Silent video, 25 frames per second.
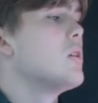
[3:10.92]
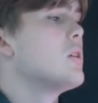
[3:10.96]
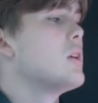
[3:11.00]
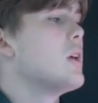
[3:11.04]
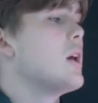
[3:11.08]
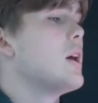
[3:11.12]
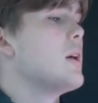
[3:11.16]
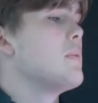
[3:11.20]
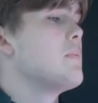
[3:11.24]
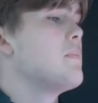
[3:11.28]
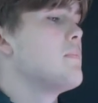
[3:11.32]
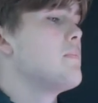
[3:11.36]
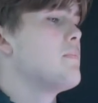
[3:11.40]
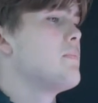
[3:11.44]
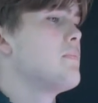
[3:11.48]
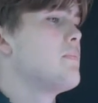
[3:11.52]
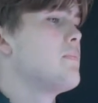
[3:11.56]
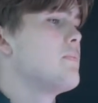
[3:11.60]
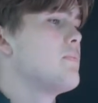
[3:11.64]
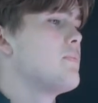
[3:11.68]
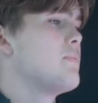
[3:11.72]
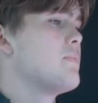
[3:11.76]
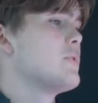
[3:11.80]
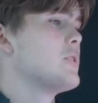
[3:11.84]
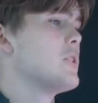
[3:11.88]
Okay,
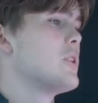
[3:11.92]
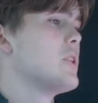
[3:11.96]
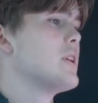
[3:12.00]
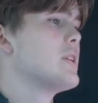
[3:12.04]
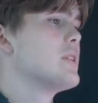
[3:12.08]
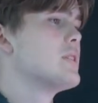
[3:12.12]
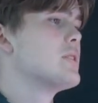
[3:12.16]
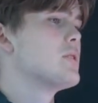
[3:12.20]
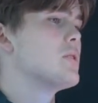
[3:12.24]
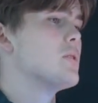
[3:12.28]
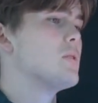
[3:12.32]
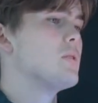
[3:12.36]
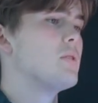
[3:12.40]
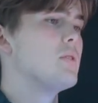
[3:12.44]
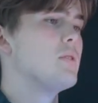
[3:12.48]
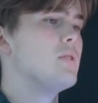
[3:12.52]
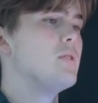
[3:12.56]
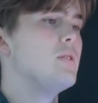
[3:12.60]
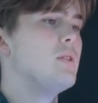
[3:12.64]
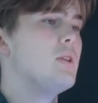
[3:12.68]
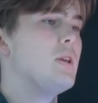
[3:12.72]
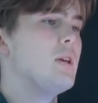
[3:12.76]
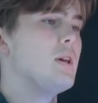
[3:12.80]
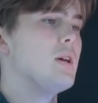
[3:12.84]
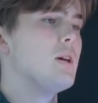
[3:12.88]
so these two
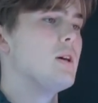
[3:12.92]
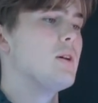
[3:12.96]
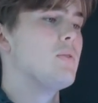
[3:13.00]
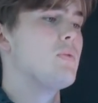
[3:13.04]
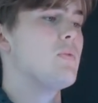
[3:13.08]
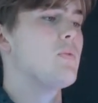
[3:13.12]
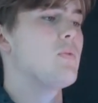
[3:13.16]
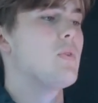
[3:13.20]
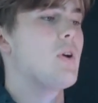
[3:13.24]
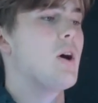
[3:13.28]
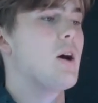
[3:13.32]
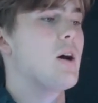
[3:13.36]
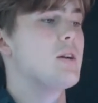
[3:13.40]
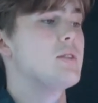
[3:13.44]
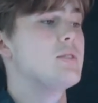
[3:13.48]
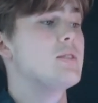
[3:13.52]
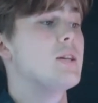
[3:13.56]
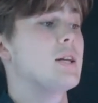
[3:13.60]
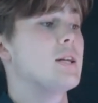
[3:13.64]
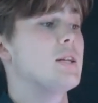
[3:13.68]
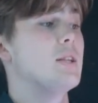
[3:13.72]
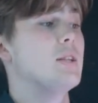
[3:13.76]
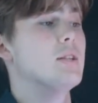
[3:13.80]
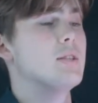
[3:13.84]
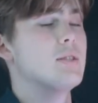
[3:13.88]
here are
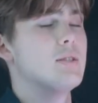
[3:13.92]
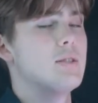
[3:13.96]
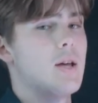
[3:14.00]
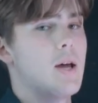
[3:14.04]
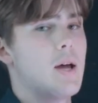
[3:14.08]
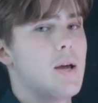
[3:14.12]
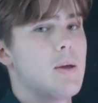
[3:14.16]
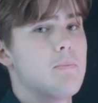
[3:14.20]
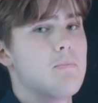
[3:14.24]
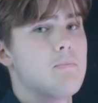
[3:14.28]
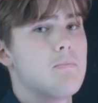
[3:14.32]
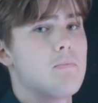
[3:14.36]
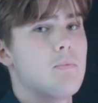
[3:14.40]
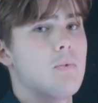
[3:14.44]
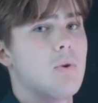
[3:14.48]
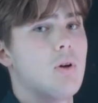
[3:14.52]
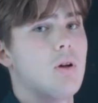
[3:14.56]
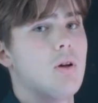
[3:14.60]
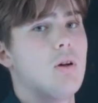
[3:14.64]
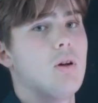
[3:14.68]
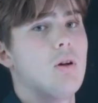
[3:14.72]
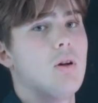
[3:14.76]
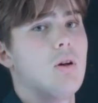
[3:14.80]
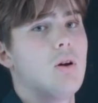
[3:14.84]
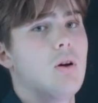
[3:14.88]
exactly the same.
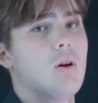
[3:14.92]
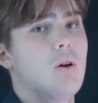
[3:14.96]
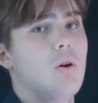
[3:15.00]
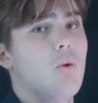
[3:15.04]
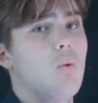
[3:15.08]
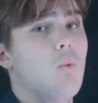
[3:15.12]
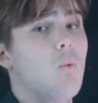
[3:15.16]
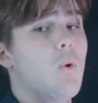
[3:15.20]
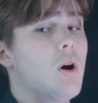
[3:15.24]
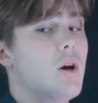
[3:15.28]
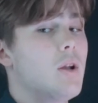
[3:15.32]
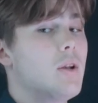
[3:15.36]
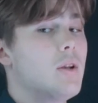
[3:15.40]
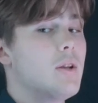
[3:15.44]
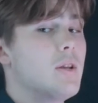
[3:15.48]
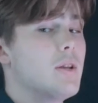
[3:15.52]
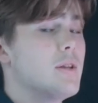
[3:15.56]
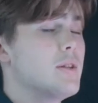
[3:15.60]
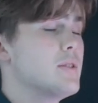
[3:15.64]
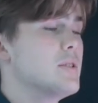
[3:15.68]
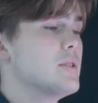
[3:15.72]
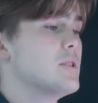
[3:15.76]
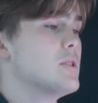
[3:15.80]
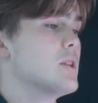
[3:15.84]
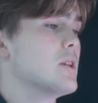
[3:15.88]
One
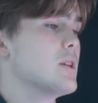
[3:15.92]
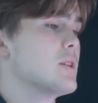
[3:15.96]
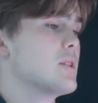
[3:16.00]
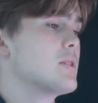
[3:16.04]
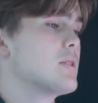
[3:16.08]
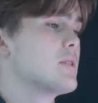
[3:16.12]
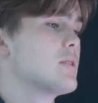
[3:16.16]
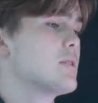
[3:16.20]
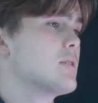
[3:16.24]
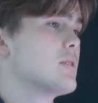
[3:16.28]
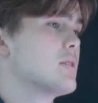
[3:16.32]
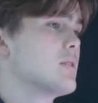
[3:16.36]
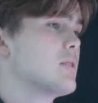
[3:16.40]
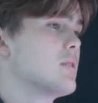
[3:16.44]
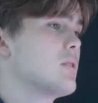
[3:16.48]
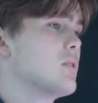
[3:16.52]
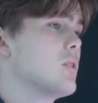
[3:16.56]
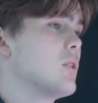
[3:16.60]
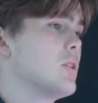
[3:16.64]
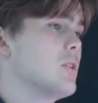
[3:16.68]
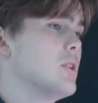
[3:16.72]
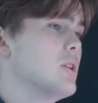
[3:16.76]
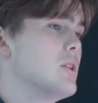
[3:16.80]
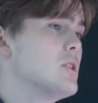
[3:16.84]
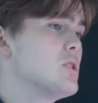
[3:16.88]
is just
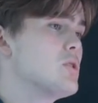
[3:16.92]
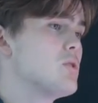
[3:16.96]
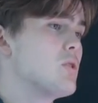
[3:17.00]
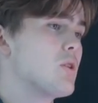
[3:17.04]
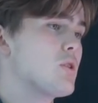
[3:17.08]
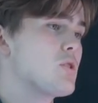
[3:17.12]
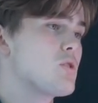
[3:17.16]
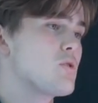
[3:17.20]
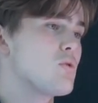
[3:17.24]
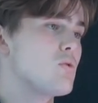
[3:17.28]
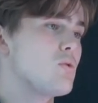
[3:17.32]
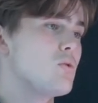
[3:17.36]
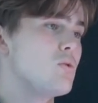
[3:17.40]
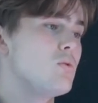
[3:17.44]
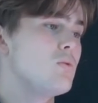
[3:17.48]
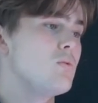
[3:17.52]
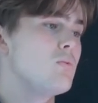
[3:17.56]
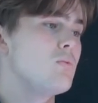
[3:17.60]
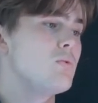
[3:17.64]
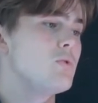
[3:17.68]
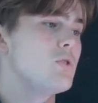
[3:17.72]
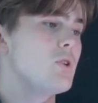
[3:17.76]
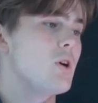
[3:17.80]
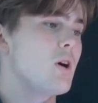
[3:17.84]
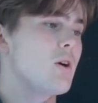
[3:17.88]
got the structural
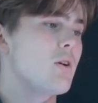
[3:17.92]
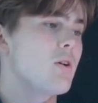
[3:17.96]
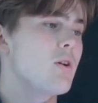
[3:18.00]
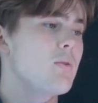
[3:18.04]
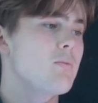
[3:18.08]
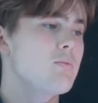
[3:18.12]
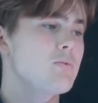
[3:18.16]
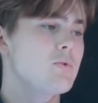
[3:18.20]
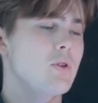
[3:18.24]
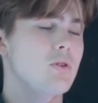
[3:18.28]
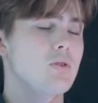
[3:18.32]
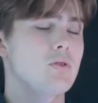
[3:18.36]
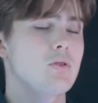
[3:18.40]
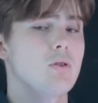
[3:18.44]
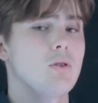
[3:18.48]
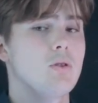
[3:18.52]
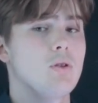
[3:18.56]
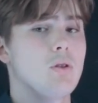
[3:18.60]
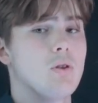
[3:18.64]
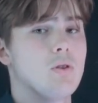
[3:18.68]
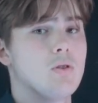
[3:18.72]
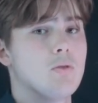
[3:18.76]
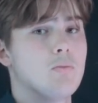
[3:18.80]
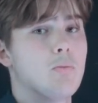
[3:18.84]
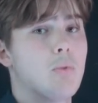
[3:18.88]
diagram, so it's got
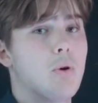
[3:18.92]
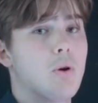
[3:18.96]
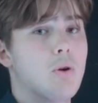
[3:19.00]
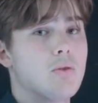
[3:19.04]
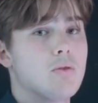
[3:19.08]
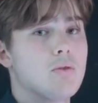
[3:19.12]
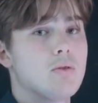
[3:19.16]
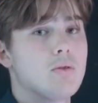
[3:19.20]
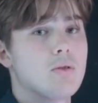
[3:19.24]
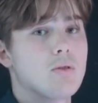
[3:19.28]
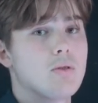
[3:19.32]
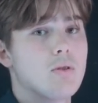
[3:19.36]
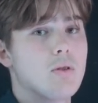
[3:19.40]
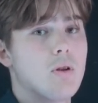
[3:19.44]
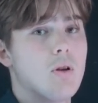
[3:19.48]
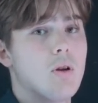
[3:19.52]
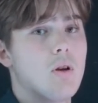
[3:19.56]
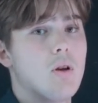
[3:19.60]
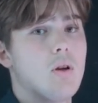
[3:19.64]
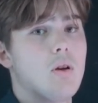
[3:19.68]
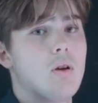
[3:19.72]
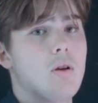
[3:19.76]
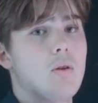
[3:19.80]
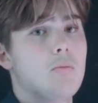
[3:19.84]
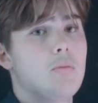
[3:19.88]
those bonds
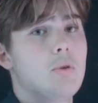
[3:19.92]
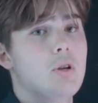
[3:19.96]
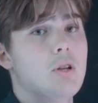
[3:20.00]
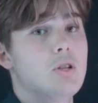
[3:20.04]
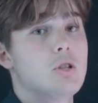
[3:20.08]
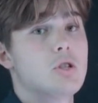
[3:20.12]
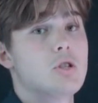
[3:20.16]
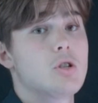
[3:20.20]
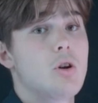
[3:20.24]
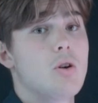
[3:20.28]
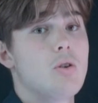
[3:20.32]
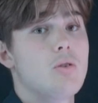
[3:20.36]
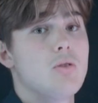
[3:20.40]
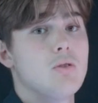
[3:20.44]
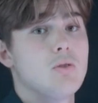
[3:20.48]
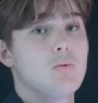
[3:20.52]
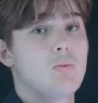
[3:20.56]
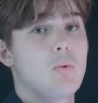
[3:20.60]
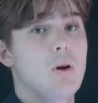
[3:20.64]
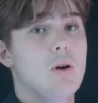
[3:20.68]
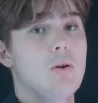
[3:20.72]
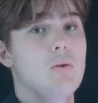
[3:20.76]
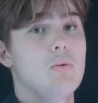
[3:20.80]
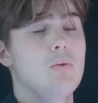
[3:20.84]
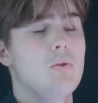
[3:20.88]
being shown as
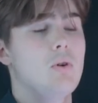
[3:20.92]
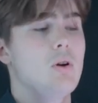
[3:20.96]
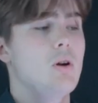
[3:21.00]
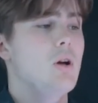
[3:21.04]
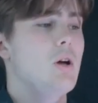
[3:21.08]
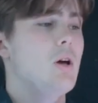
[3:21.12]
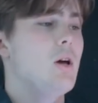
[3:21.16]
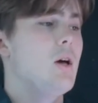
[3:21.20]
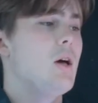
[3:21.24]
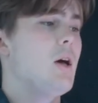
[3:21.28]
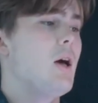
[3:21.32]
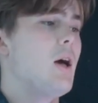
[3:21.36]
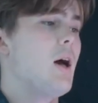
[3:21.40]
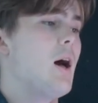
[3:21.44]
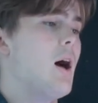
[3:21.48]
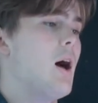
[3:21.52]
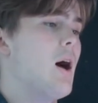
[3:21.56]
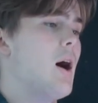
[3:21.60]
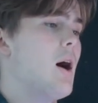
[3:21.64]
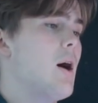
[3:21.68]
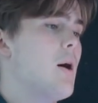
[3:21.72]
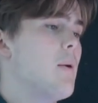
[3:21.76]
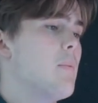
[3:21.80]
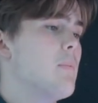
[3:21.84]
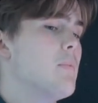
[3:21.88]
well.
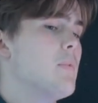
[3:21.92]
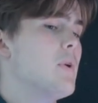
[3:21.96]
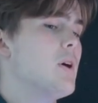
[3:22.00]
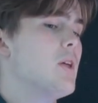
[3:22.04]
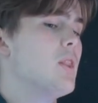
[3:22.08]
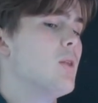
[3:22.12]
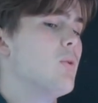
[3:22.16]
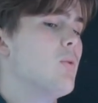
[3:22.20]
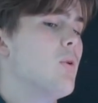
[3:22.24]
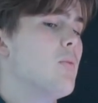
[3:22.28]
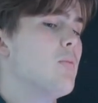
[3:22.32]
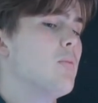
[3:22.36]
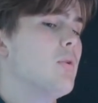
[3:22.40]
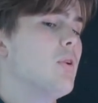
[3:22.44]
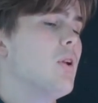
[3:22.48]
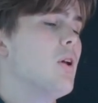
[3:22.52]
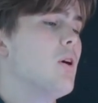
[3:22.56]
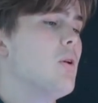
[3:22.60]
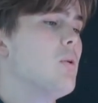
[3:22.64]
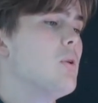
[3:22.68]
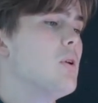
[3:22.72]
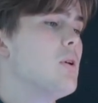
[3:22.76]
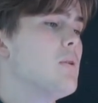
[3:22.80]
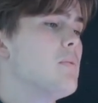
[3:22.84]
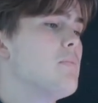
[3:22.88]
And the one
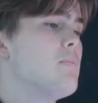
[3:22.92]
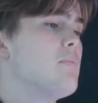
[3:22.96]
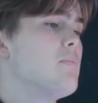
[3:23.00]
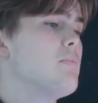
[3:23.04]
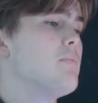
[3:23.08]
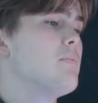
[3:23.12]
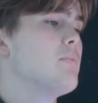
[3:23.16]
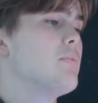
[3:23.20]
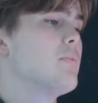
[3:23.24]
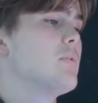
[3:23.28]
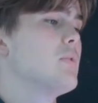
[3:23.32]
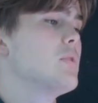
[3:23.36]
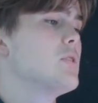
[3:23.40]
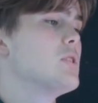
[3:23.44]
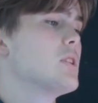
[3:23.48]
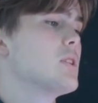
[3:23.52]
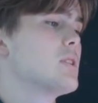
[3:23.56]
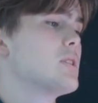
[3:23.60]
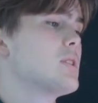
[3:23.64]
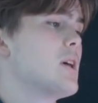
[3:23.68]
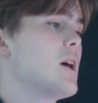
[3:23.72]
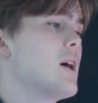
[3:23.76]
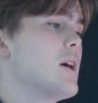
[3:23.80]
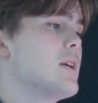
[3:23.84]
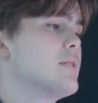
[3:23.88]
below it
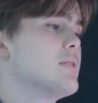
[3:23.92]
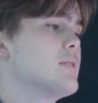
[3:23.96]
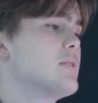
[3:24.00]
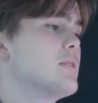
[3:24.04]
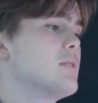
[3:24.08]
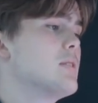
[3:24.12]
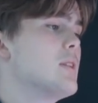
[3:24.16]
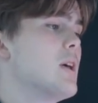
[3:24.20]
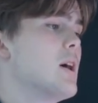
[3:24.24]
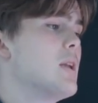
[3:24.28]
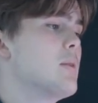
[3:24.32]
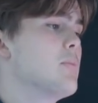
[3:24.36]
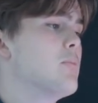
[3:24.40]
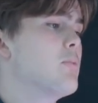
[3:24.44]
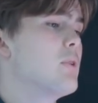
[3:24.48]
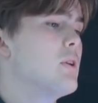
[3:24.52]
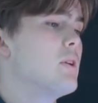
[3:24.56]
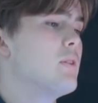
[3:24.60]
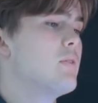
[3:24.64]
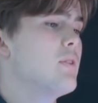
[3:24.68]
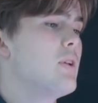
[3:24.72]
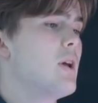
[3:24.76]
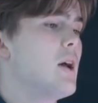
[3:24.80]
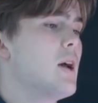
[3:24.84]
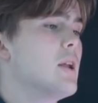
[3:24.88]
just has that
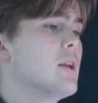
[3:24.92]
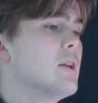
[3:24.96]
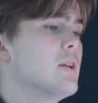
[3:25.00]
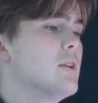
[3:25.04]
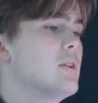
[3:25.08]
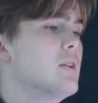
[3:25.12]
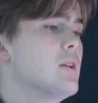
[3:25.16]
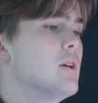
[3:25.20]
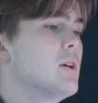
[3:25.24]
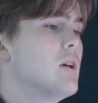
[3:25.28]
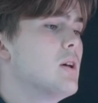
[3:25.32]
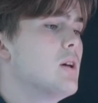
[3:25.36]
abbreviated